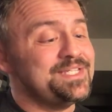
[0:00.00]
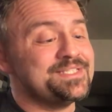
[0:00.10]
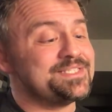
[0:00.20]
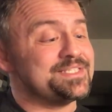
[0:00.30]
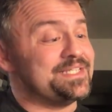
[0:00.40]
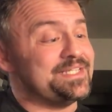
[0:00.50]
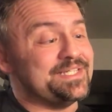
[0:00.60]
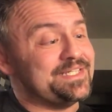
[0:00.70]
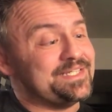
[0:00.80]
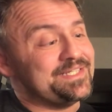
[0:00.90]

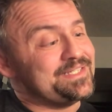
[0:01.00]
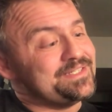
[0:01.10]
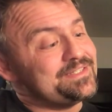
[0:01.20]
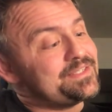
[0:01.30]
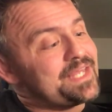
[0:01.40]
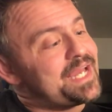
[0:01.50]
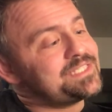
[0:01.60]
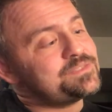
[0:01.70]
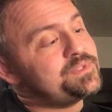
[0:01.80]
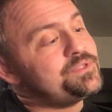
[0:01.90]
seen.
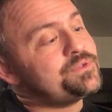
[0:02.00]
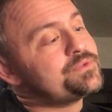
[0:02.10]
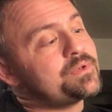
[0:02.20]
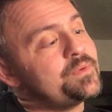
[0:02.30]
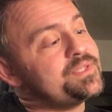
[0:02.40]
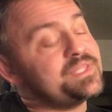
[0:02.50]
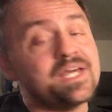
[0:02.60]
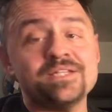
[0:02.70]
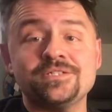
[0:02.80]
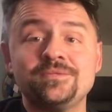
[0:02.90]
That's when you throw in
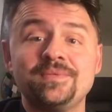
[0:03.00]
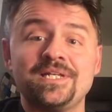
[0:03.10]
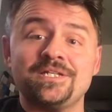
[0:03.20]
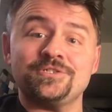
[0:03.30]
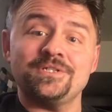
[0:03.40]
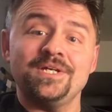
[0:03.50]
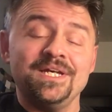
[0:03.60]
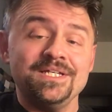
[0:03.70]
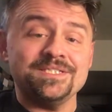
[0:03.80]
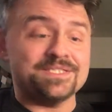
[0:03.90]
that diminished.
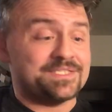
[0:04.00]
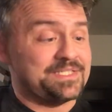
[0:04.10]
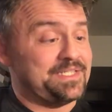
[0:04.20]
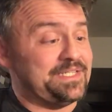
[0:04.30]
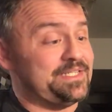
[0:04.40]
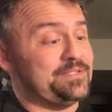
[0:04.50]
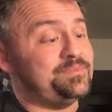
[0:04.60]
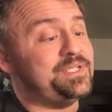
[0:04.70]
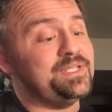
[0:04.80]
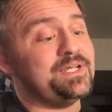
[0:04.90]
See
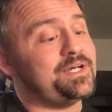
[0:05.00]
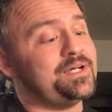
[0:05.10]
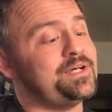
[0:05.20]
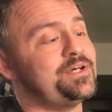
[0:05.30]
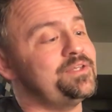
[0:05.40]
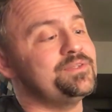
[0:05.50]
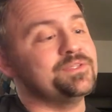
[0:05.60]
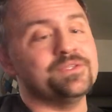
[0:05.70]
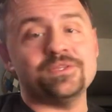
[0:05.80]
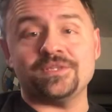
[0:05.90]
beyond
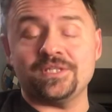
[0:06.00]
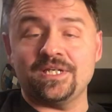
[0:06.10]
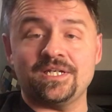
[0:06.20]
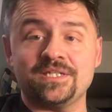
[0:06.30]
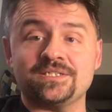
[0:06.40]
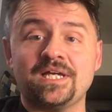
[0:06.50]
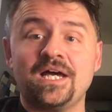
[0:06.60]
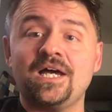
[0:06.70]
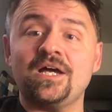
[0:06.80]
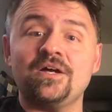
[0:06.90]
the things
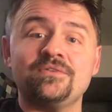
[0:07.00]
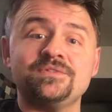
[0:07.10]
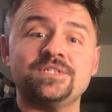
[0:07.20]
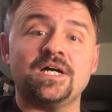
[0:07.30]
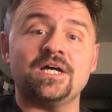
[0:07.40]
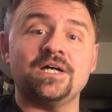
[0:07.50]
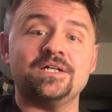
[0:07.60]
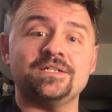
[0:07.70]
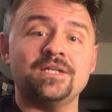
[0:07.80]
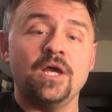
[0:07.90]
I've
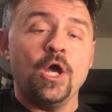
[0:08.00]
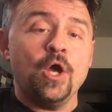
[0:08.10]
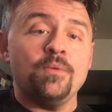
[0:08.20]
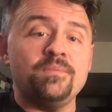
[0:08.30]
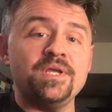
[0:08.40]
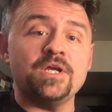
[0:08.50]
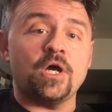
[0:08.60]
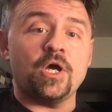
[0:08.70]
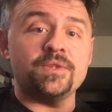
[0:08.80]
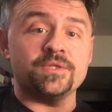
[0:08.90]
done,
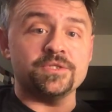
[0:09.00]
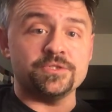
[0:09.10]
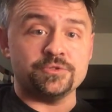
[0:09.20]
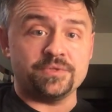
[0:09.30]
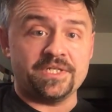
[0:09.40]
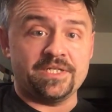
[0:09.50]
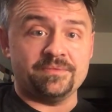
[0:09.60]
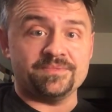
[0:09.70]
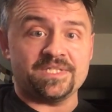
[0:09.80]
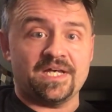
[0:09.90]
beyond the
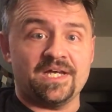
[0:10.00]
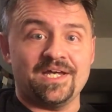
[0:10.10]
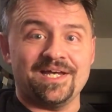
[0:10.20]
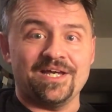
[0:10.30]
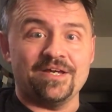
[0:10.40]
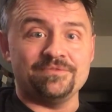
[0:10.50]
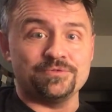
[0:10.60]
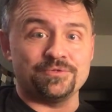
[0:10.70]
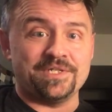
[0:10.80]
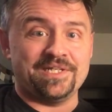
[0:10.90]
dreams I've
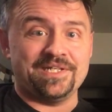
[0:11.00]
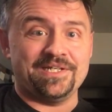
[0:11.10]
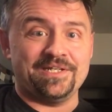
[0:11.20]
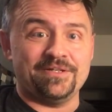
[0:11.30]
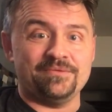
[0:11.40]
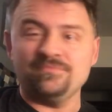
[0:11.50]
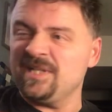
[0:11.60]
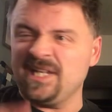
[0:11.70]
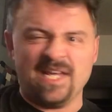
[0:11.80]
dreamed,